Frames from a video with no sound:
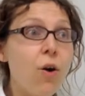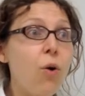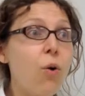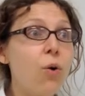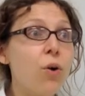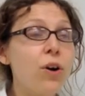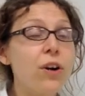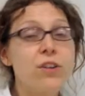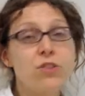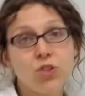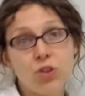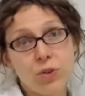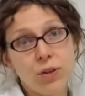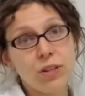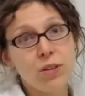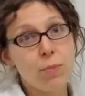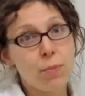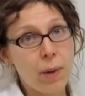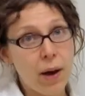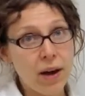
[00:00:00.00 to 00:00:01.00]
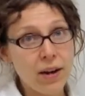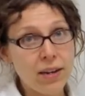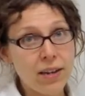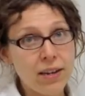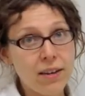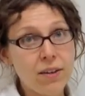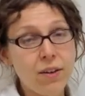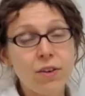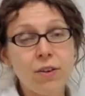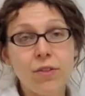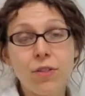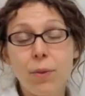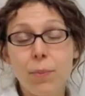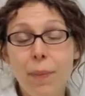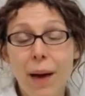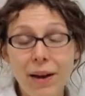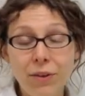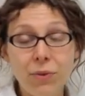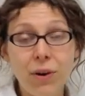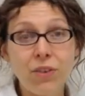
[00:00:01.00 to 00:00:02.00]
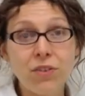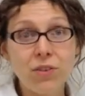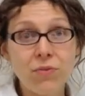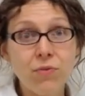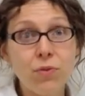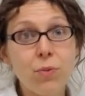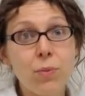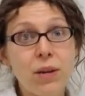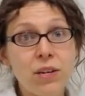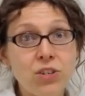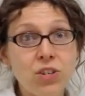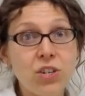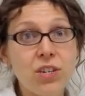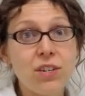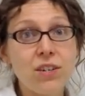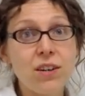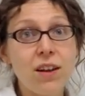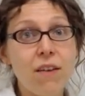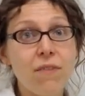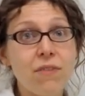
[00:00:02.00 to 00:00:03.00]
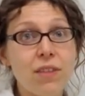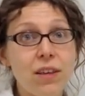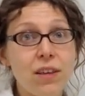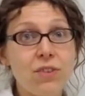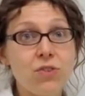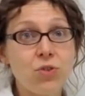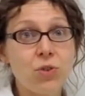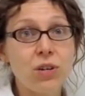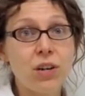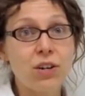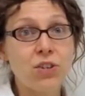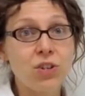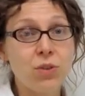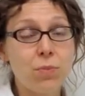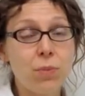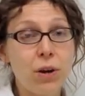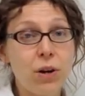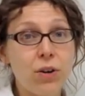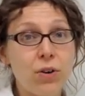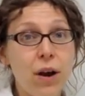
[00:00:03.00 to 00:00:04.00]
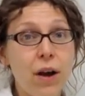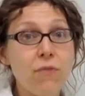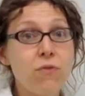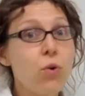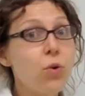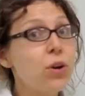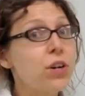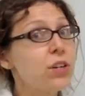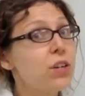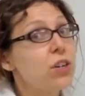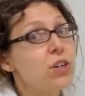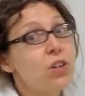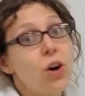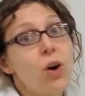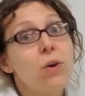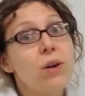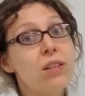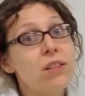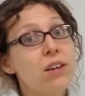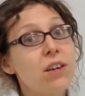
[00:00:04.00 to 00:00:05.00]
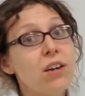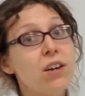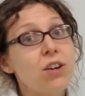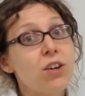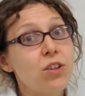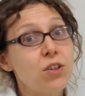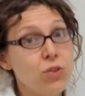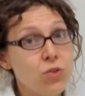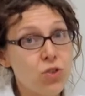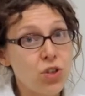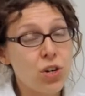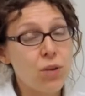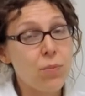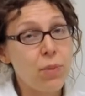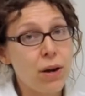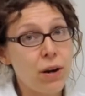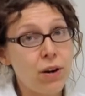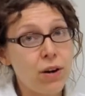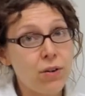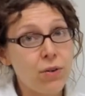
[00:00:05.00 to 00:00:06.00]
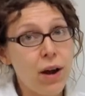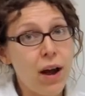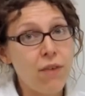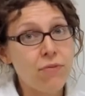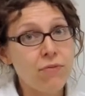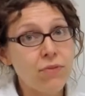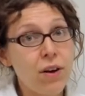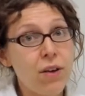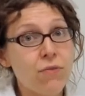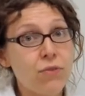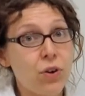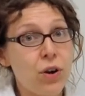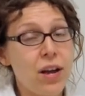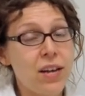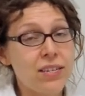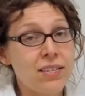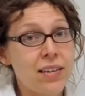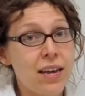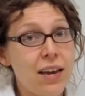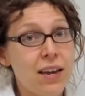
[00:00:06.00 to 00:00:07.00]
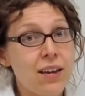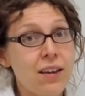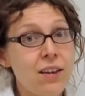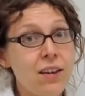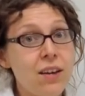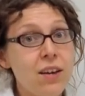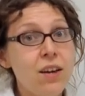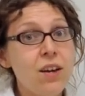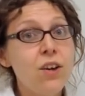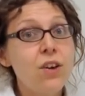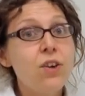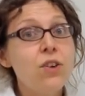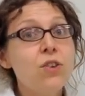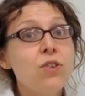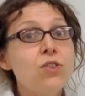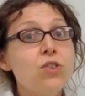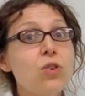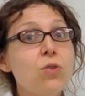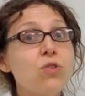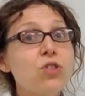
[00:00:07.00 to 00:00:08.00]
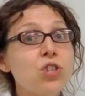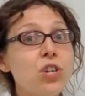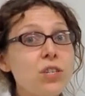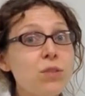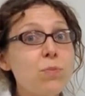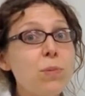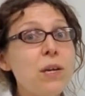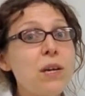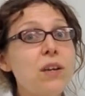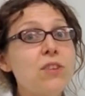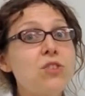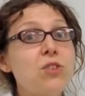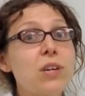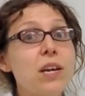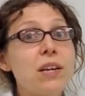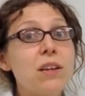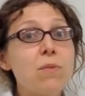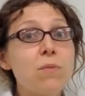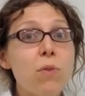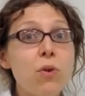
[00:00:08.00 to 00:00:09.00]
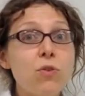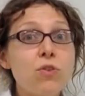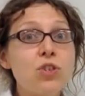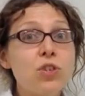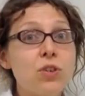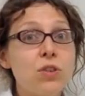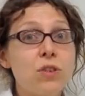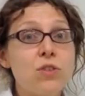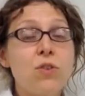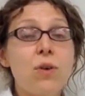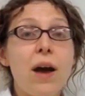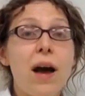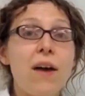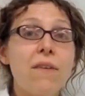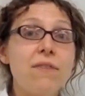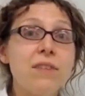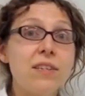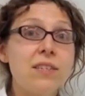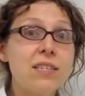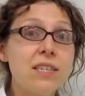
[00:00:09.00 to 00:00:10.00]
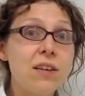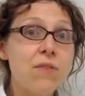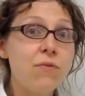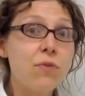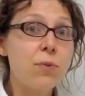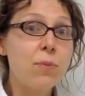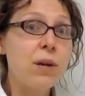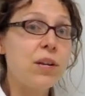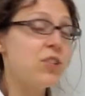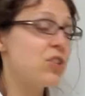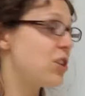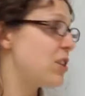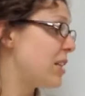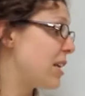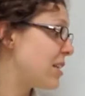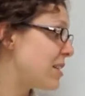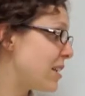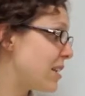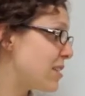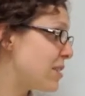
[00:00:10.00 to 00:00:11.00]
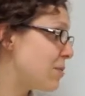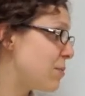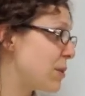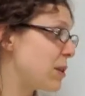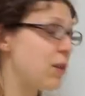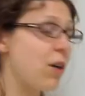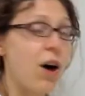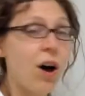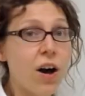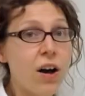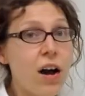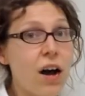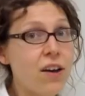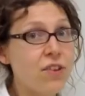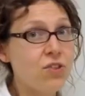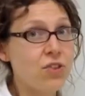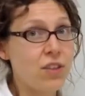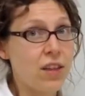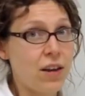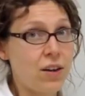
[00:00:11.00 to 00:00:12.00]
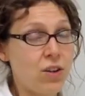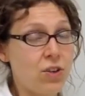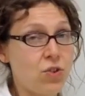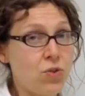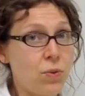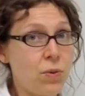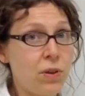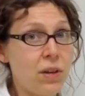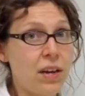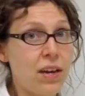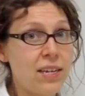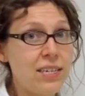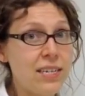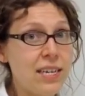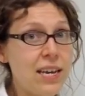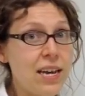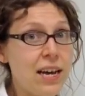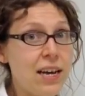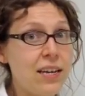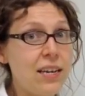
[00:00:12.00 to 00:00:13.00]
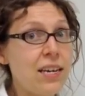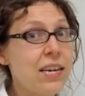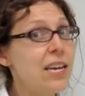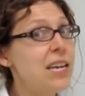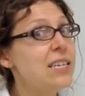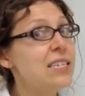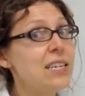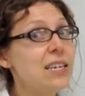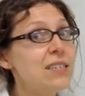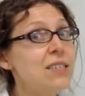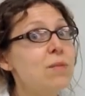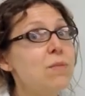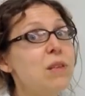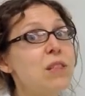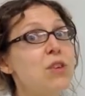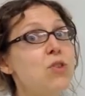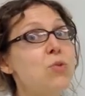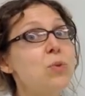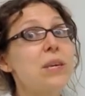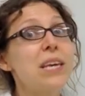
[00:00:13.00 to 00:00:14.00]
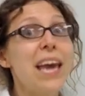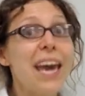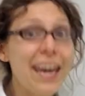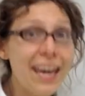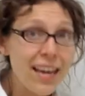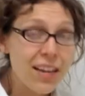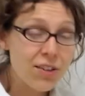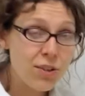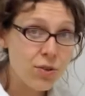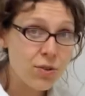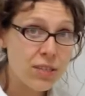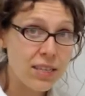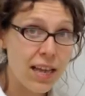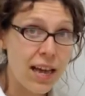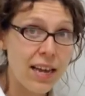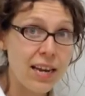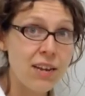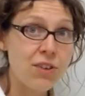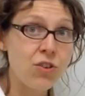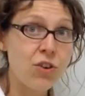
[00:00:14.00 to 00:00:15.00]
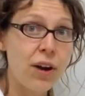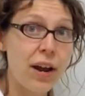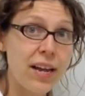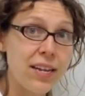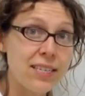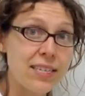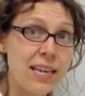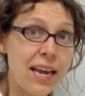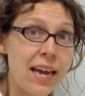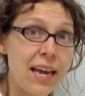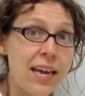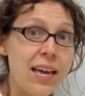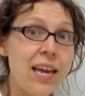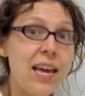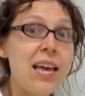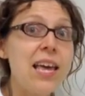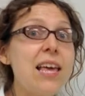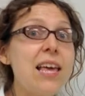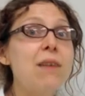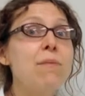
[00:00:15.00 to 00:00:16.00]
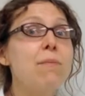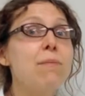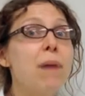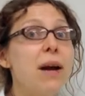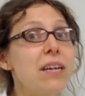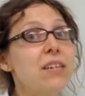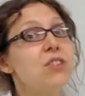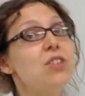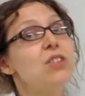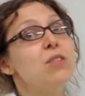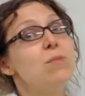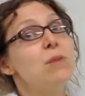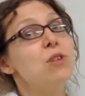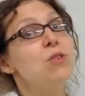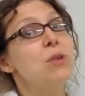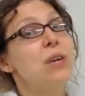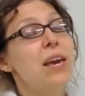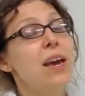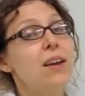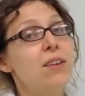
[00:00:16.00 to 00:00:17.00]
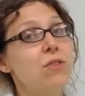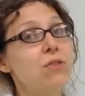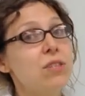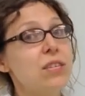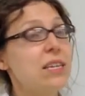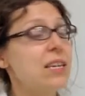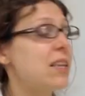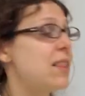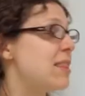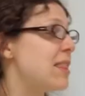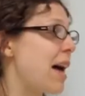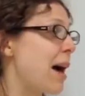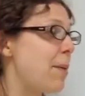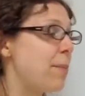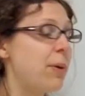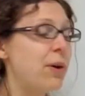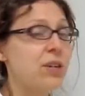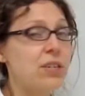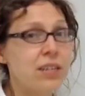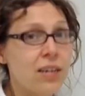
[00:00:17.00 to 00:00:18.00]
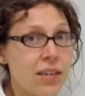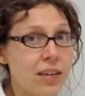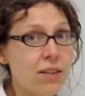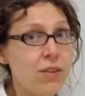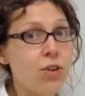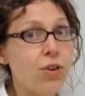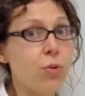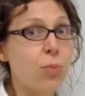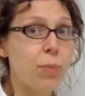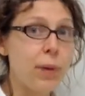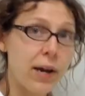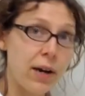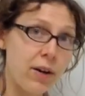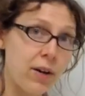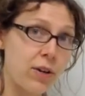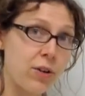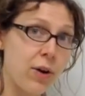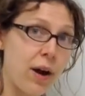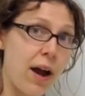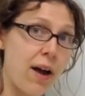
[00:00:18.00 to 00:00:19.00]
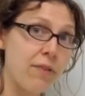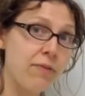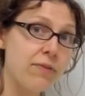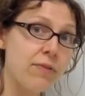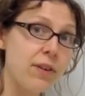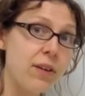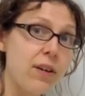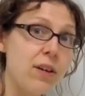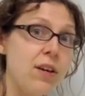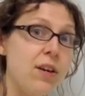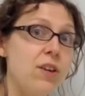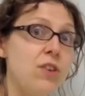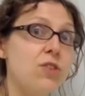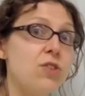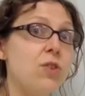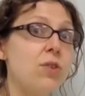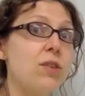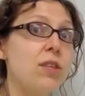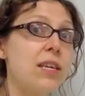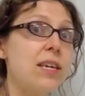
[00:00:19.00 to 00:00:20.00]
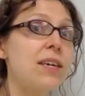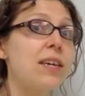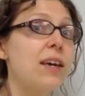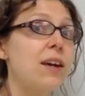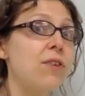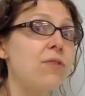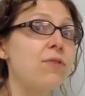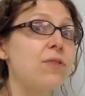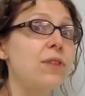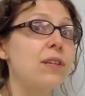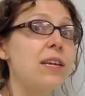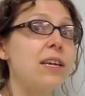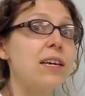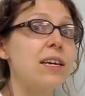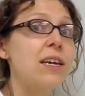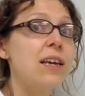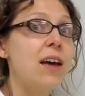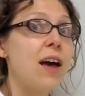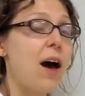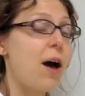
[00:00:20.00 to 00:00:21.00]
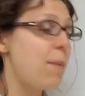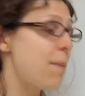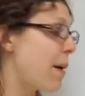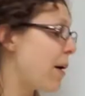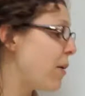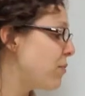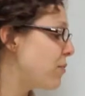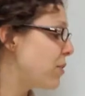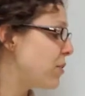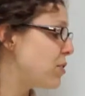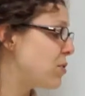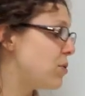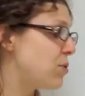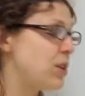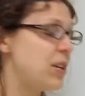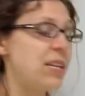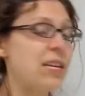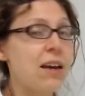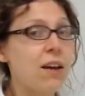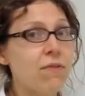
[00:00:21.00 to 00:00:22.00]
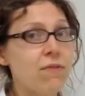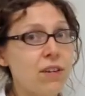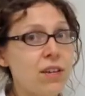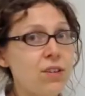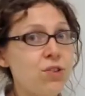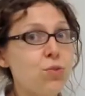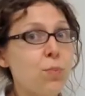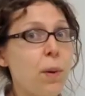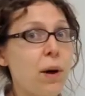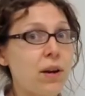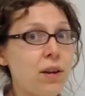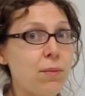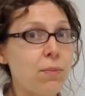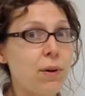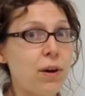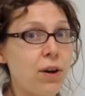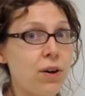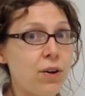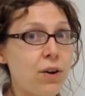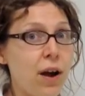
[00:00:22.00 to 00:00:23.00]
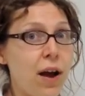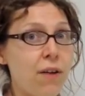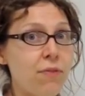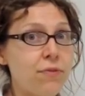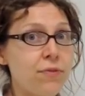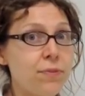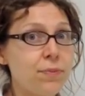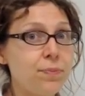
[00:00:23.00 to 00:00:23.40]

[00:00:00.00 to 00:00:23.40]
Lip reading: or during the body or the background information of the introduction paragraph, or it could go in the conclusion paragraph of your essay. So just because you get emotional and you have this information that doesn't belong under that controlling idea, it doesn't mean that you can't use that in your essay. It might just mean you can't use it in that particular paragraph. So think carefully about the unity of each body paragraph.